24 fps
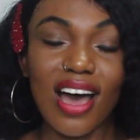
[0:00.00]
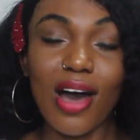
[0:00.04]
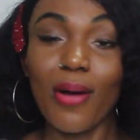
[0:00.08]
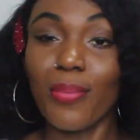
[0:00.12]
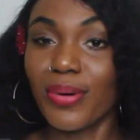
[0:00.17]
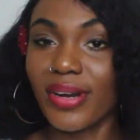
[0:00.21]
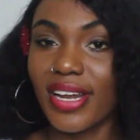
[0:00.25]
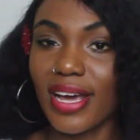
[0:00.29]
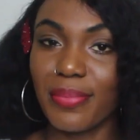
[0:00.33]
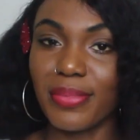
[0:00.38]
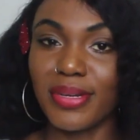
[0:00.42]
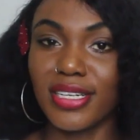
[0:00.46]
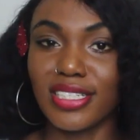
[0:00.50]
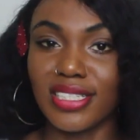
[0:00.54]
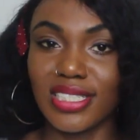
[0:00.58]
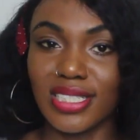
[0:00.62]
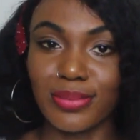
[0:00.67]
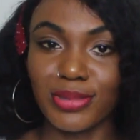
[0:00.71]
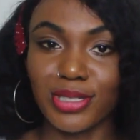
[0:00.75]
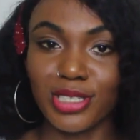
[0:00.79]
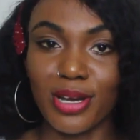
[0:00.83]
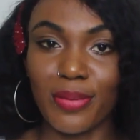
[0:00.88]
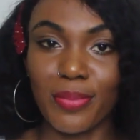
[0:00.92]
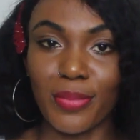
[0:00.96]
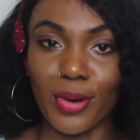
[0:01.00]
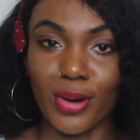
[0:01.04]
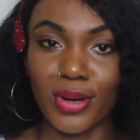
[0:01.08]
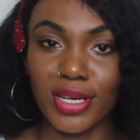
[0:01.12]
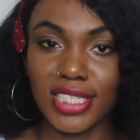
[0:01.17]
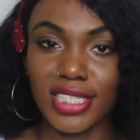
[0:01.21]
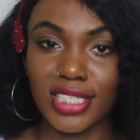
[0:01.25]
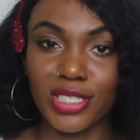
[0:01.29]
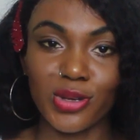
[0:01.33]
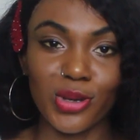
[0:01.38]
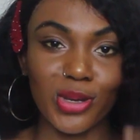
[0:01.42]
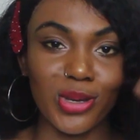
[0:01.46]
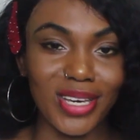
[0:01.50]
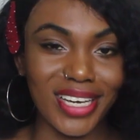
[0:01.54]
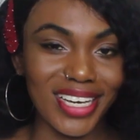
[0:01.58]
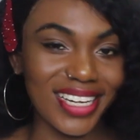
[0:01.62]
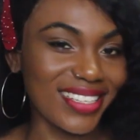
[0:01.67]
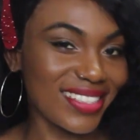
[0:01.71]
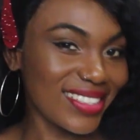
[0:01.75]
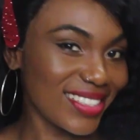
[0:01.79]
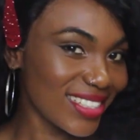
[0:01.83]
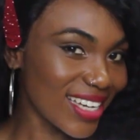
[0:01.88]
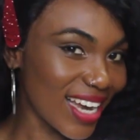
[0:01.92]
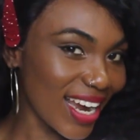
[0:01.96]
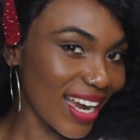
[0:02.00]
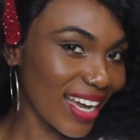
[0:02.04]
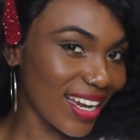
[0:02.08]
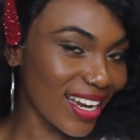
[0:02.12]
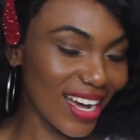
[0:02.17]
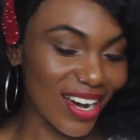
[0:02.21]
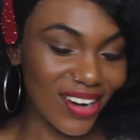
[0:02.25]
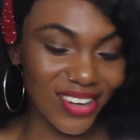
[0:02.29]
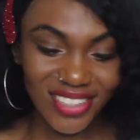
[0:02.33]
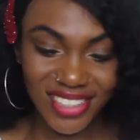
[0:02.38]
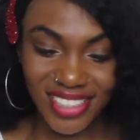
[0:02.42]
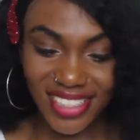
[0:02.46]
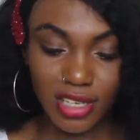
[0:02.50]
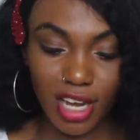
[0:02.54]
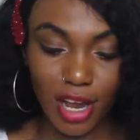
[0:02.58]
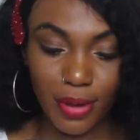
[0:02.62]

I'll put them in the description box so you can check it out.